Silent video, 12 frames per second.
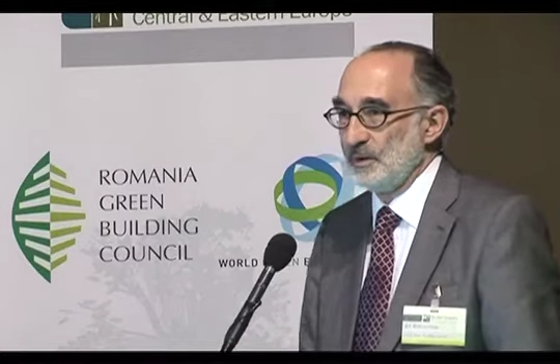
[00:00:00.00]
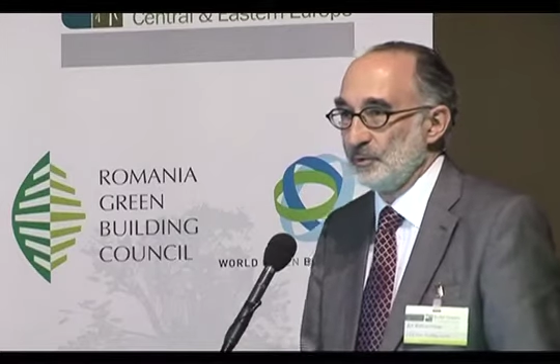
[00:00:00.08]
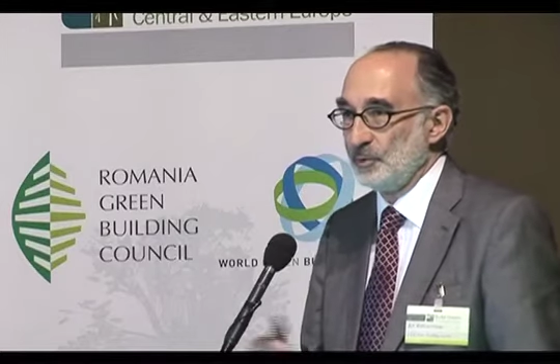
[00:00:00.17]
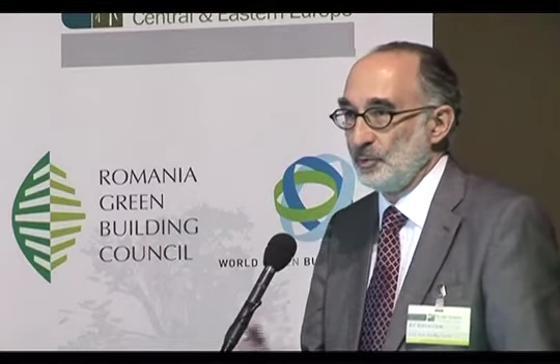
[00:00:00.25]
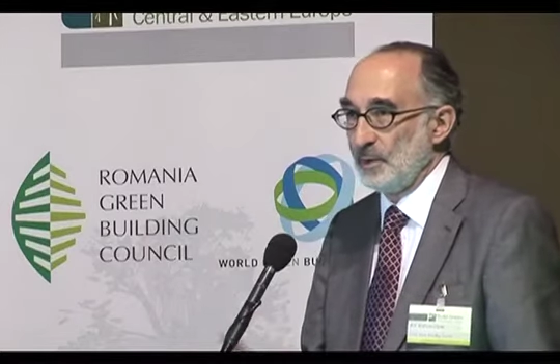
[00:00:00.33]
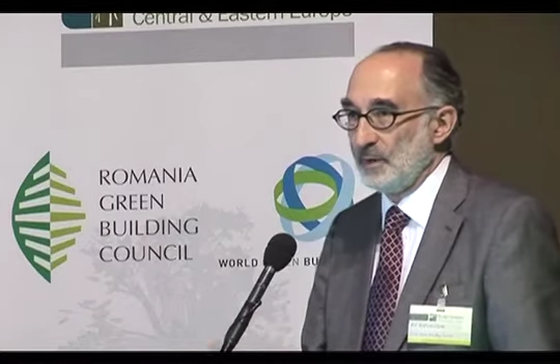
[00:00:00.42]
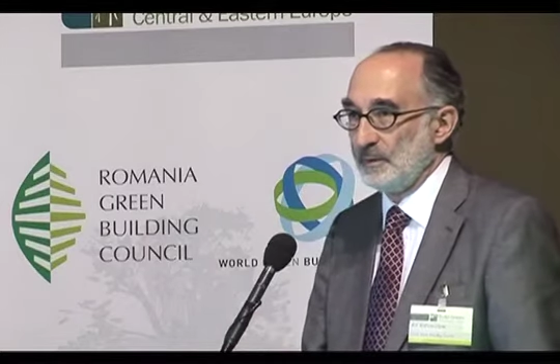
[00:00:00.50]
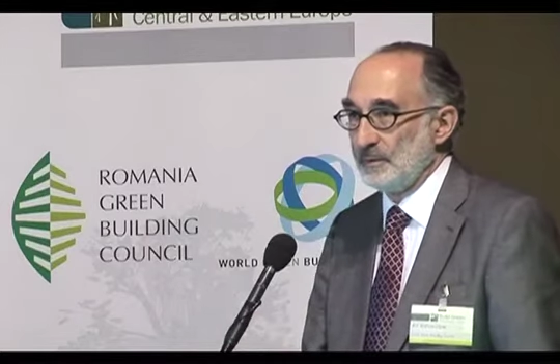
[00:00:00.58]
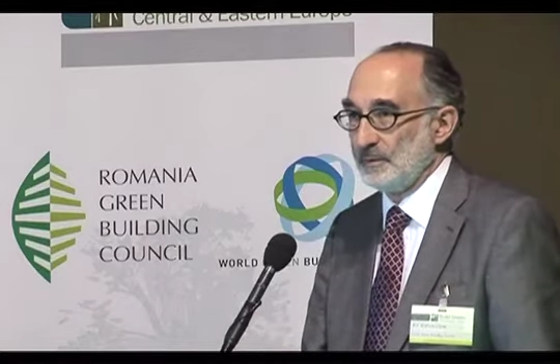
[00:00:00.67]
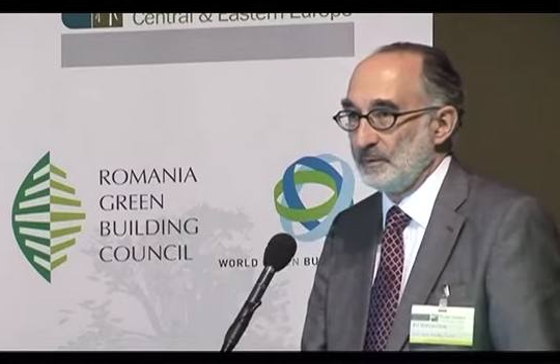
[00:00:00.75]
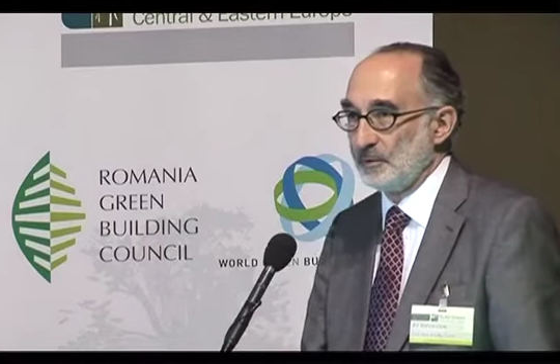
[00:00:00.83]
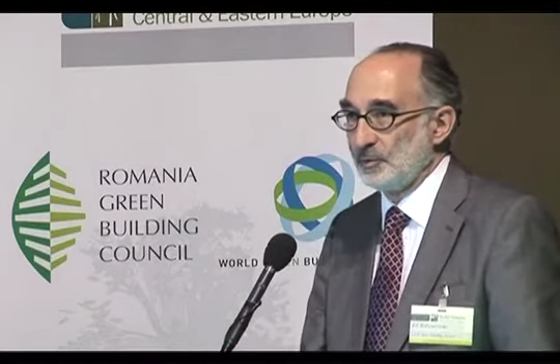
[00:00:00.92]
to
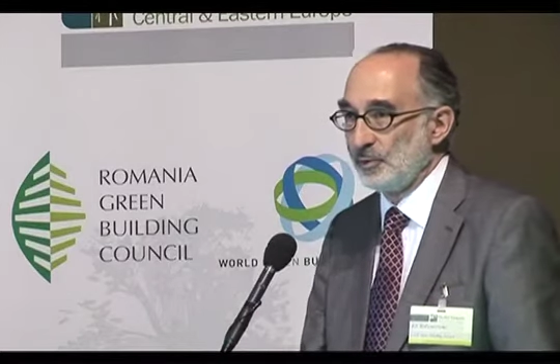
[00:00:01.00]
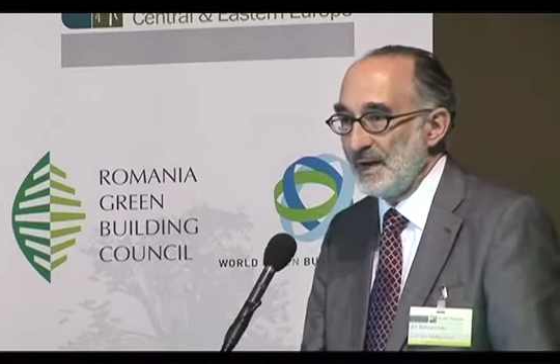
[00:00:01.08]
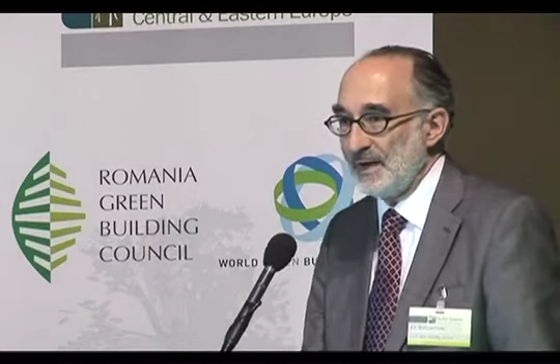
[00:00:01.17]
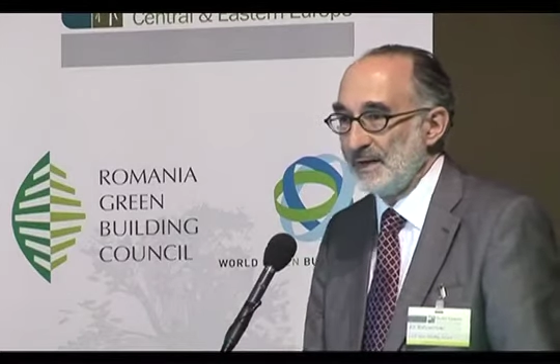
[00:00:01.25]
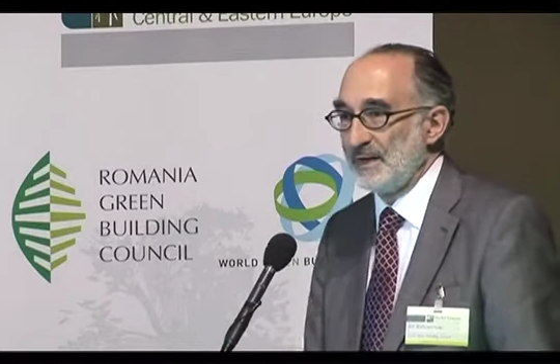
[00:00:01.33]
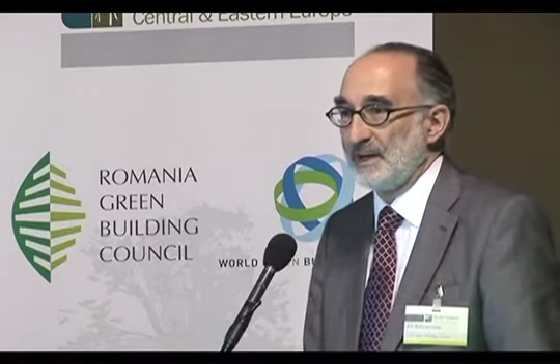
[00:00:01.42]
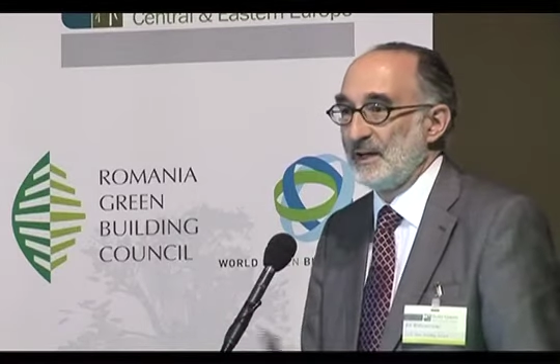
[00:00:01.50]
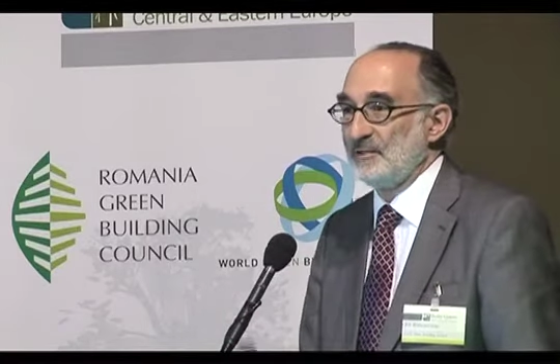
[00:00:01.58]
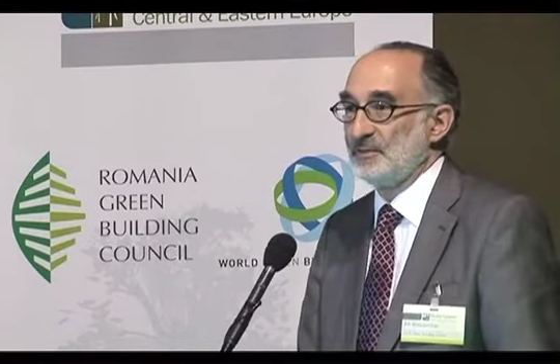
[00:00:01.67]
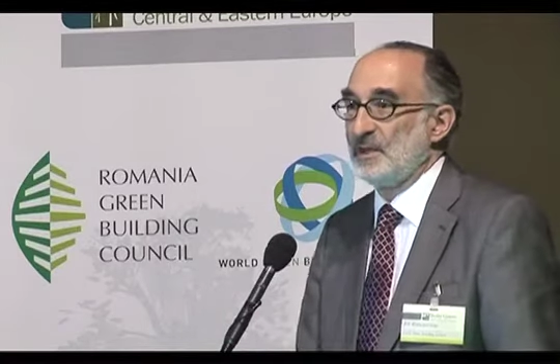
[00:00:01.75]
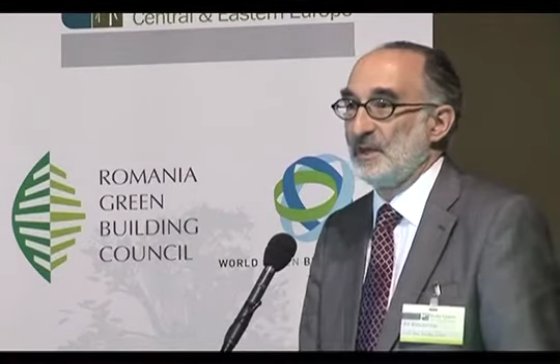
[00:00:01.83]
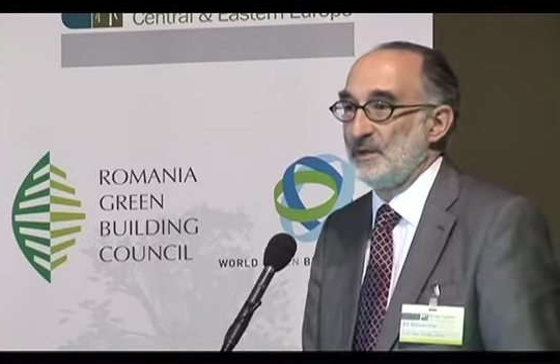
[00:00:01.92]
creating an
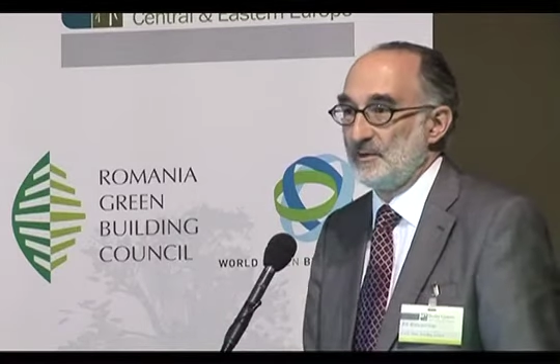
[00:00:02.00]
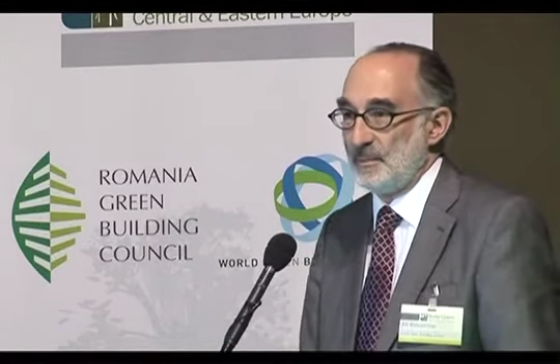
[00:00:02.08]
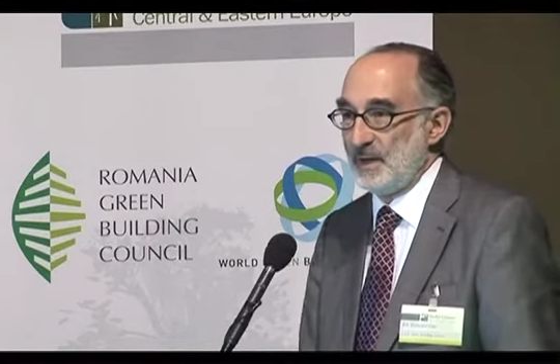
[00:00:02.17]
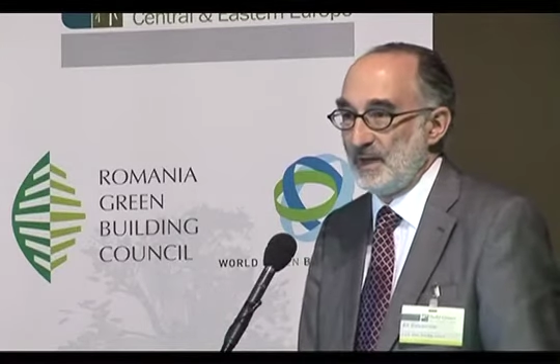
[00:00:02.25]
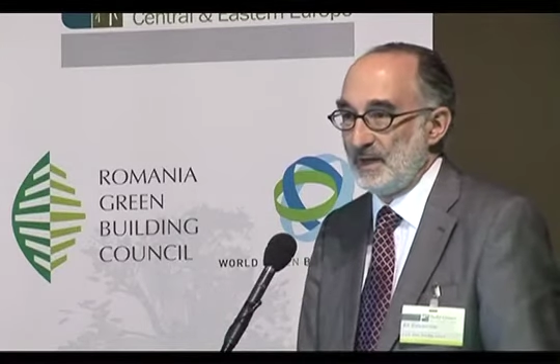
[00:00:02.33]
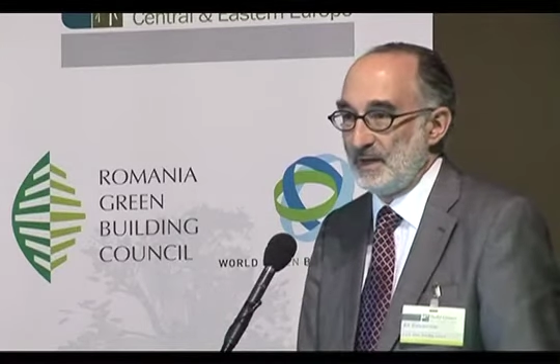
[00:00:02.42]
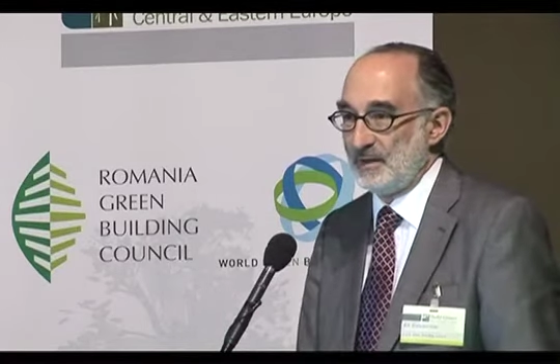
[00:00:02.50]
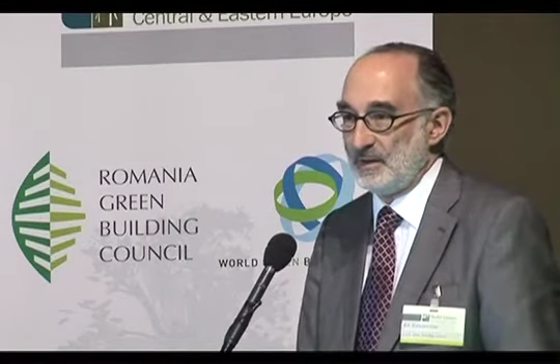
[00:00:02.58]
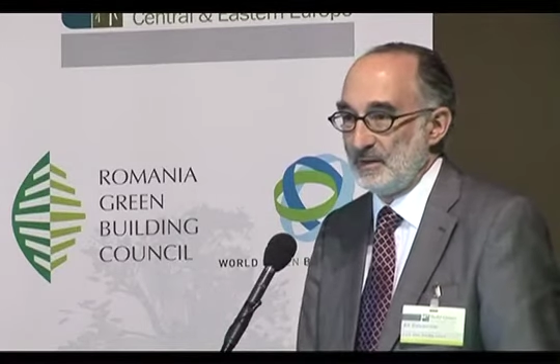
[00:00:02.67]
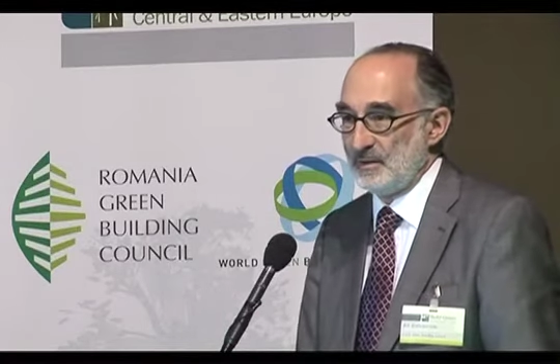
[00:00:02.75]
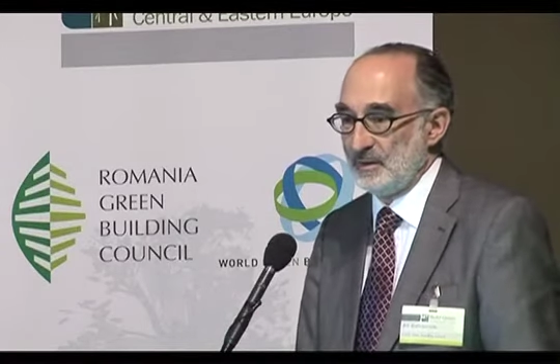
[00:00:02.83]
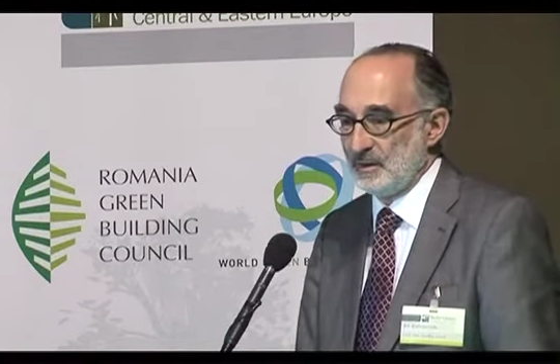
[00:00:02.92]
educated demand
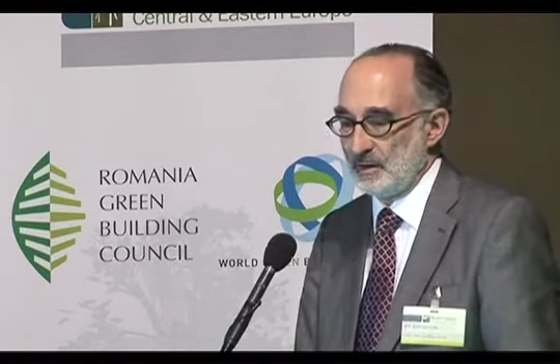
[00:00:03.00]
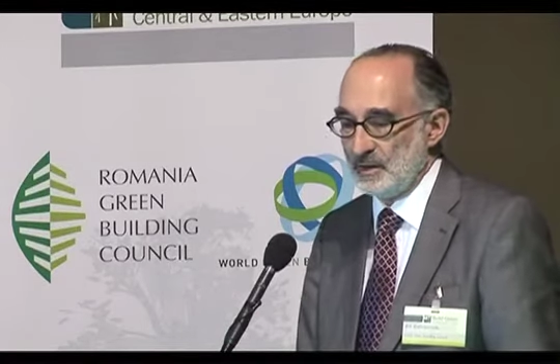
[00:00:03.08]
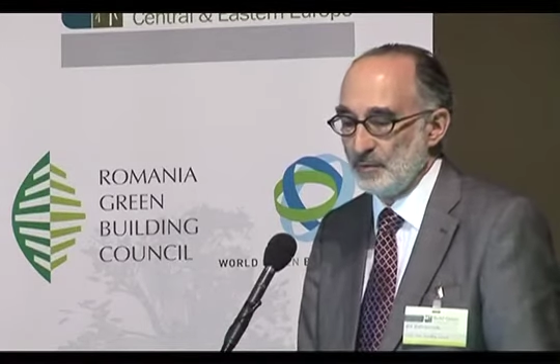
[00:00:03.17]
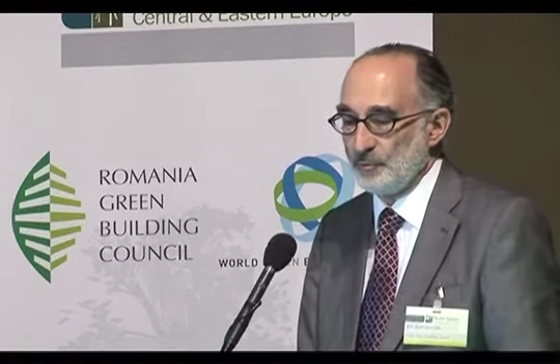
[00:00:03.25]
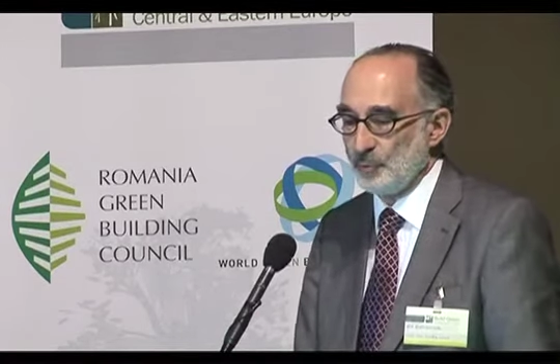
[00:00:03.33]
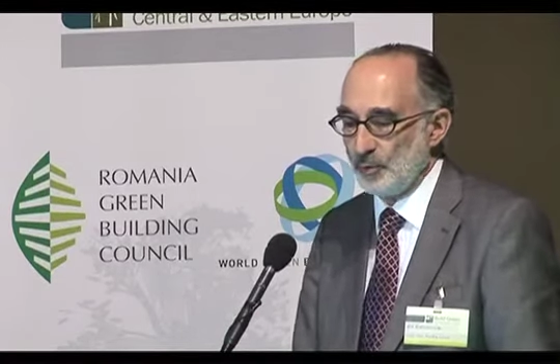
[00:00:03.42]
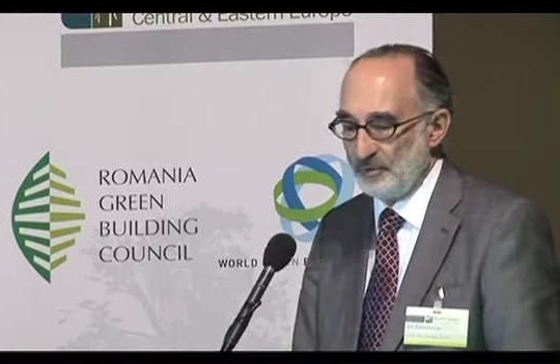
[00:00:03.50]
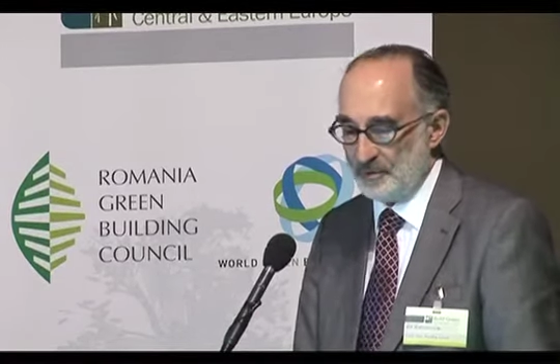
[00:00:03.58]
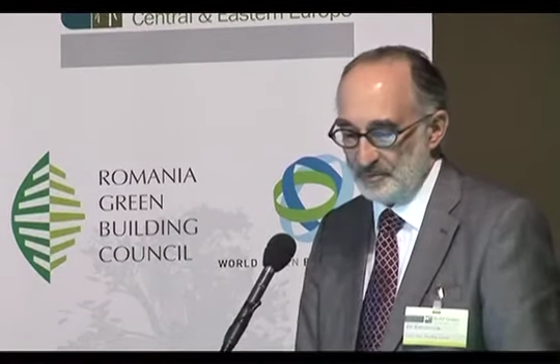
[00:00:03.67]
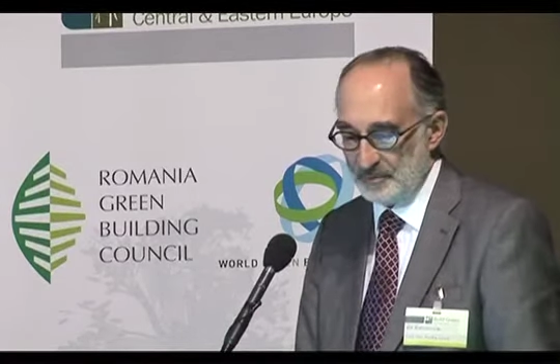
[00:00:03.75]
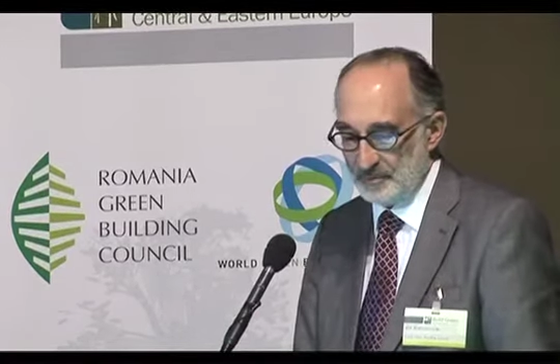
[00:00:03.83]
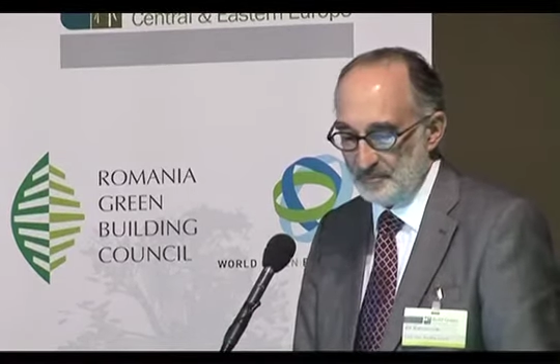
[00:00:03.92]
for this.